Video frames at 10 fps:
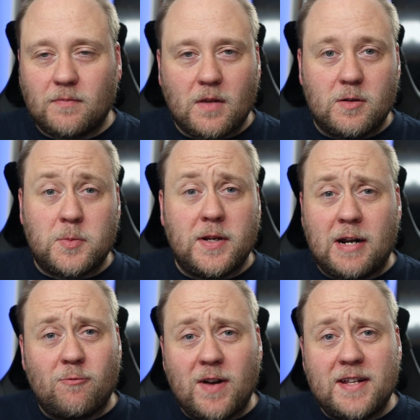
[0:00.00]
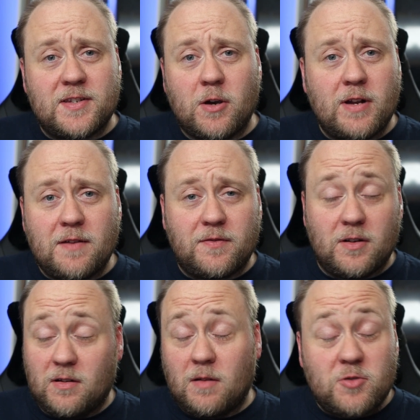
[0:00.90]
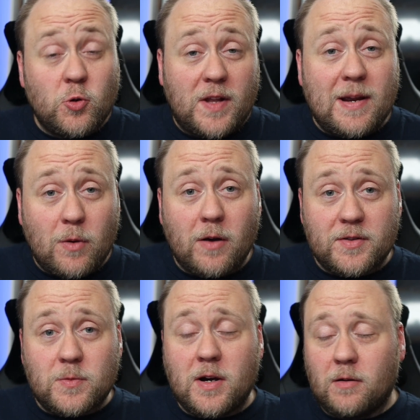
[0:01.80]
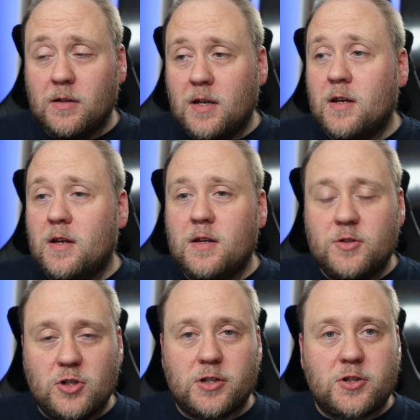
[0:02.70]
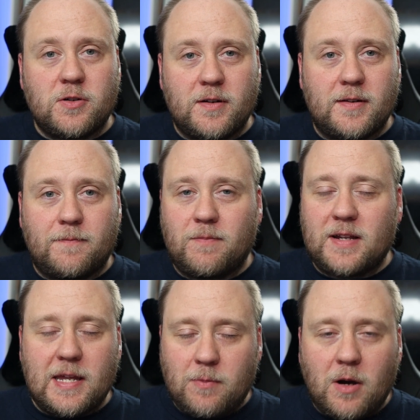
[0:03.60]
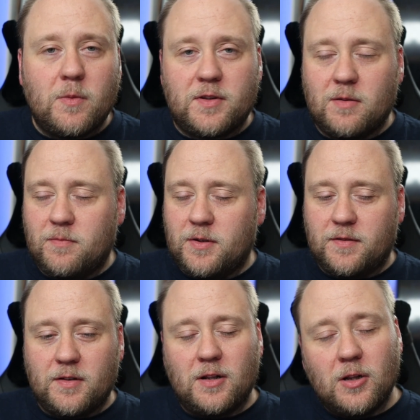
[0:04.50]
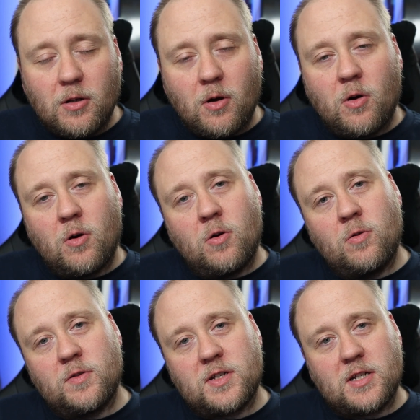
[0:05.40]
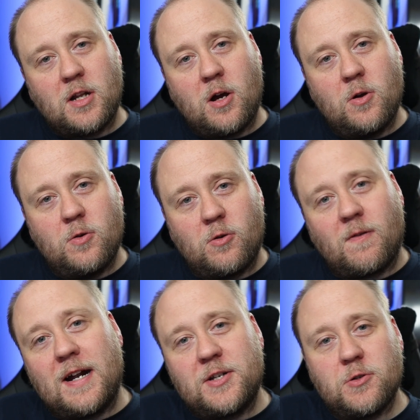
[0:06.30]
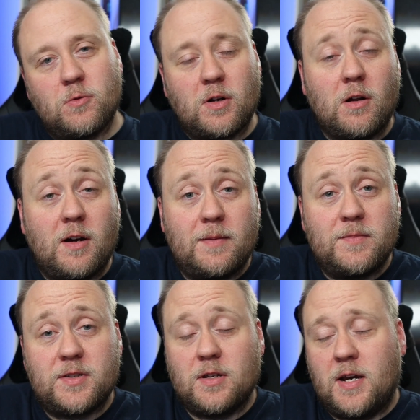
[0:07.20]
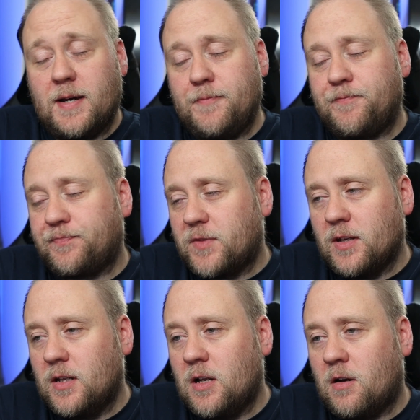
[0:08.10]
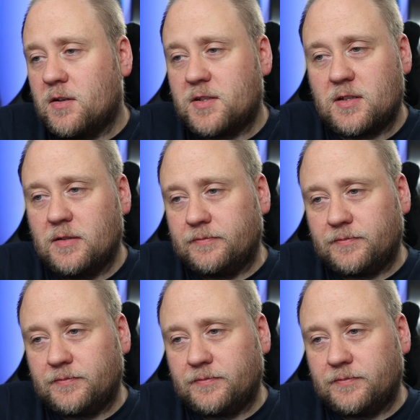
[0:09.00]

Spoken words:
I was putting out red zone effort. I'm sure they were as well. Just trying to keep up with them. But the long, slow, gradual climbs that last